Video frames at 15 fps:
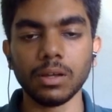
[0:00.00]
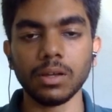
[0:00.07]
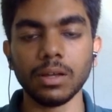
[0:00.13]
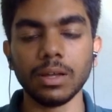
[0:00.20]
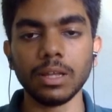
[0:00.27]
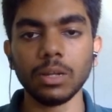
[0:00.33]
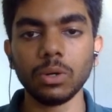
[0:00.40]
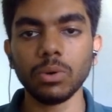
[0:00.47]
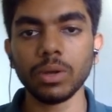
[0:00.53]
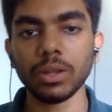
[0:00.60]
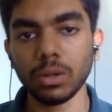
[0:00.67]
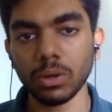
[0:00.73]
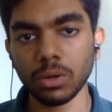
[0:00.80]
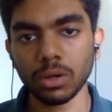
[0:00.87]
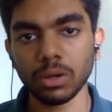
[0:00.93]
Hello
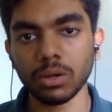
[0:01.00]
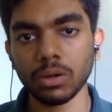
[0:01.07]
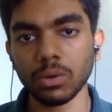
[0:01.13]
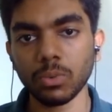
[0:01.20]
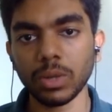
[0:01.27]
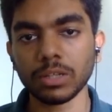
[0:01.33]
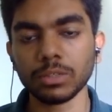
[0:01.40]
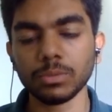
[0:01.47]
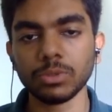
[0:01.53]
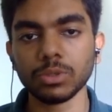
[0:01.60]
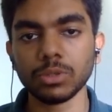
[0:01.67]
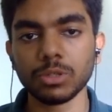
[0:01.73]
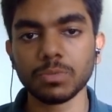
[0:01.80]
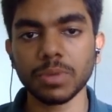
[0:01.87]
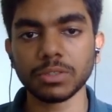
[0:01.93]
and welcome to
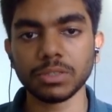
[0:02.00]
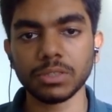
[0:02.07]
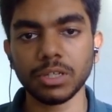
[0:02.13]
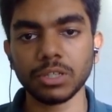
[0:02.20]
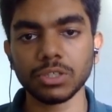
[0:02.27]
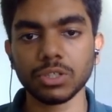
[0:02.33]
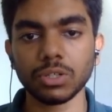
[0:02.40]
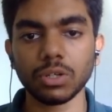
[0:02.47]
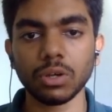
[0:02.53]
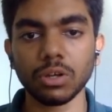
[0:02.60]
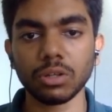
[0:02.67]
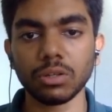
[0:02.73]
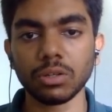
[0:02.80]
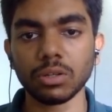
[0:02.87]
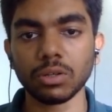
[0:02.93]
this presentation
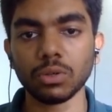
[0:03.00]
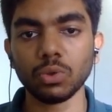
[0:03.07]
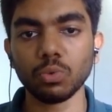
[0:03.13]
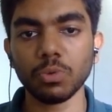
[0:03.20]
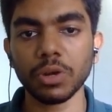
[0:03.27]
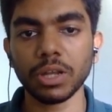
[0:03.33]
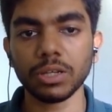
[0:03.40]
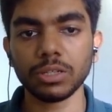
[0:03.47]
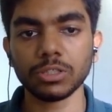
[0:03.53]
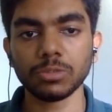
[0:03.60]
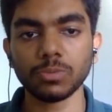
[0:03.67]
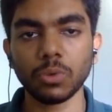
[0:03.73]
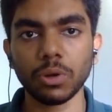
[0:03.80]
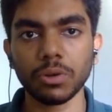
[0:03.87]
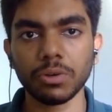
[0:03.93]
on Kubernetes
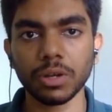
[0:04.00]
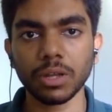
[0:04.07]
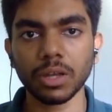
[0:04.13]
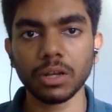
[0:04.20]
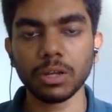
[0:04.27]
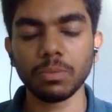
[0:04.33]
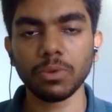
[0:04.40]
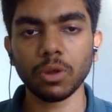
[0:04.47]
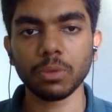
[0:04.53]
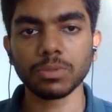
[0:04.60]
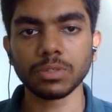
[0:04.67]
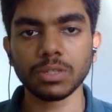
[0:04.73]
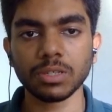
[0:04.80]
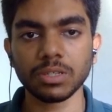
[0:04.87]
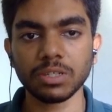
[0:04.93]
monitoring and deployment
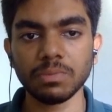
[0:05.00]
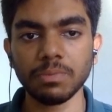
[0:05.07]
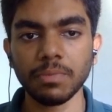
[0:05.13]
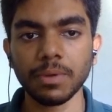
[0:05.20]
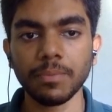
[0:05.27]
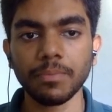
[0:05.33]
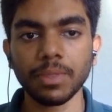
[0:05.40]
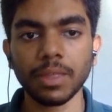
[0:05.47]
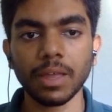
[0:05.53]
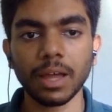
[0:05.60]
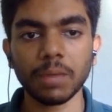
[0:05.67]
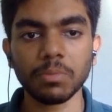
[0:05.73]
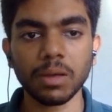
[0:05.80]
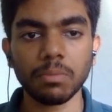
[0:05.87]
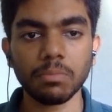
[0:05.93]
system. I'm
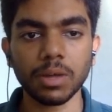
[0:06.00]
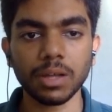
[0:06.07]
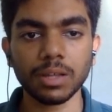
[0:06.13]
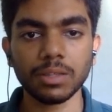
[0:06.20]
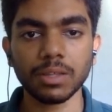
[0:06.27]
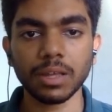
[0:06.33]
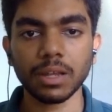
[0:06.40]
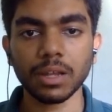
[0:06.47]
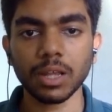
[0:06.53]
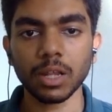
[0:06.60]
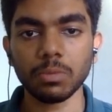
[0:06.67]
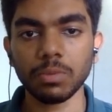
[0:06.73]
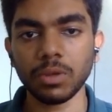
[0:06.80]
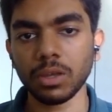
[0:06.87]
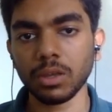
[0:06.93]
Hamad and I'll
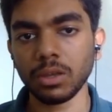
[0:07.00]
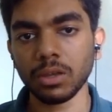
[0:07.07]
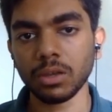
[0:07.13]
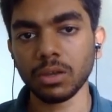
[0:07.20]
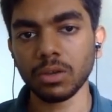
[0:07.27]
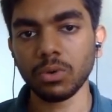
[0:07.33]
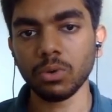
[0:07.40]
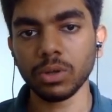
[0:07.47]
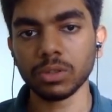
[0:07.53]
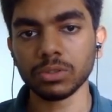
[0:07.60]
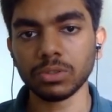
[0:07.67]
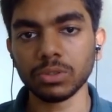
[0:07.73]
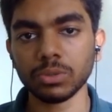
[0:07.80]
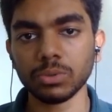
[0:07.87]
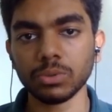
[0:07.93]
be going
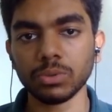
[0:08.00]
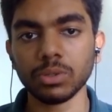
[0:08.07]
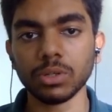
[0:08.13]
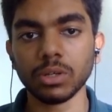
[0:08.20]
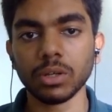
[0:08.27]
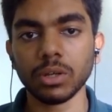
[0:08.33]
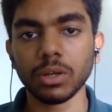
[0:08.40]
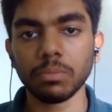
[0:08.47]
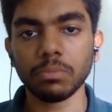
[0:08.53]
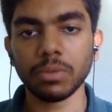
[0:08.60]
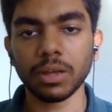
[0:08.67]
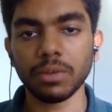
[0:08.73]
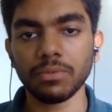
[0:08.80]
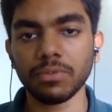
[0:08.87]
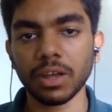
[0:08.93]
through my
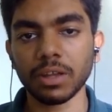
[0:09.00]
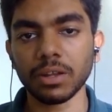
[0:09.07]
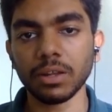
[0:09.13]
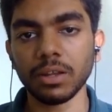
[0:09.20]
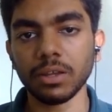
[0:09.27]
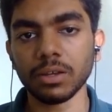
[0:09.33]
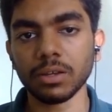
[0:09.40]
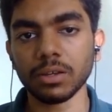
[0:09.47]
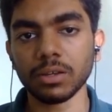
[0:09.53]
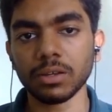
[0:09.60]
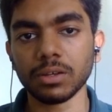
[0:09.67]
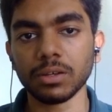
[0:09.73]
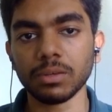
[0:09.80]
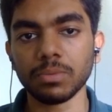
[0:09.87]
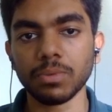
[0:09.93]
final year
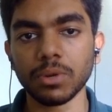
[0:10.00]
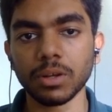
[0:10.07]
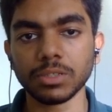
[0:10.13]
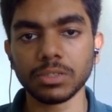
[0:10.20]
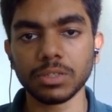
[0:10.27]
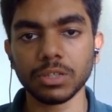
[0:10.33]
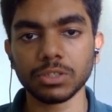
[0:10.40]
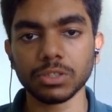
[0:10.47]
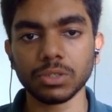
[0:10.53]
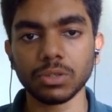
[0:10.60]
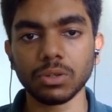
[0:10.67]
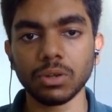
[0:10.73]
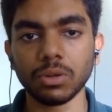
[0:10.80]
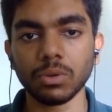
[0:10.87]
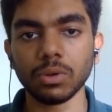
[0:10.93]
presentation
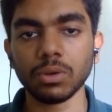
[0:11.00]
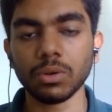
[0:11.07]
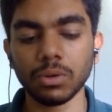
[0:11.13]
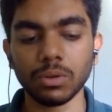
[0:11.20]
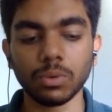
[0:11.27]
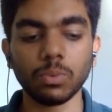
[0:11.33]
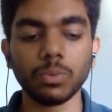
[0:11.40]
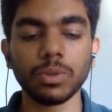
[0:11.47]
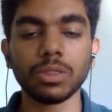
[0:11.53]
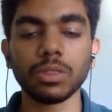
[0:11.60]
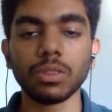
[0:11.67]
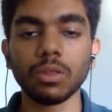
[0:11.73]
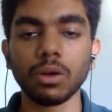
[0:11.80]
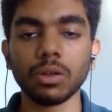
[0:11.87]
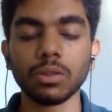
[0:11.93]
with
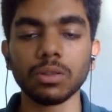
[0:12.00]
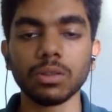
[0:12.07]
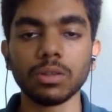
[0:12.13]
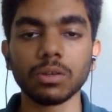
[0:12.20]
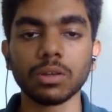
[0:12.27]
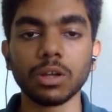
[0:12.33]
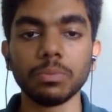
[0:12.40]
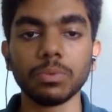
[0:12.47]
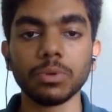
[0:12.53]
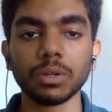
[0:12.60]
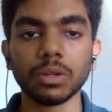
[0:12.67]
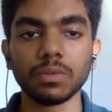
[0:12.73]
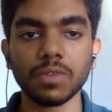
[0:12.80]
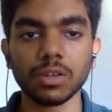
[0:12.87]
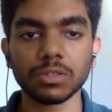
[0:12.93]
on the computing
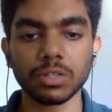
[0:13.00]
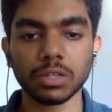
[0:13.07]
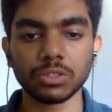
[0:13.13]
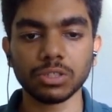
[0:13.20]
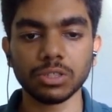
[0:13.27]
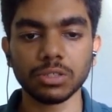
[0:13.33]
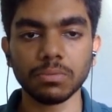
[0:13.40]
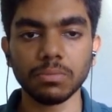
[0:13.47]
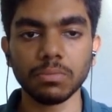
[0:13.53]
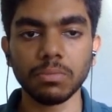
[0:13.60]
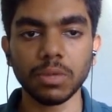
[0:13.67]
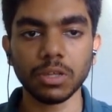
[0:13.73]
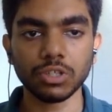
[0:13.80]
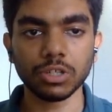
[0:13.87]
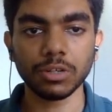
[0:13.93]
infrastructure major.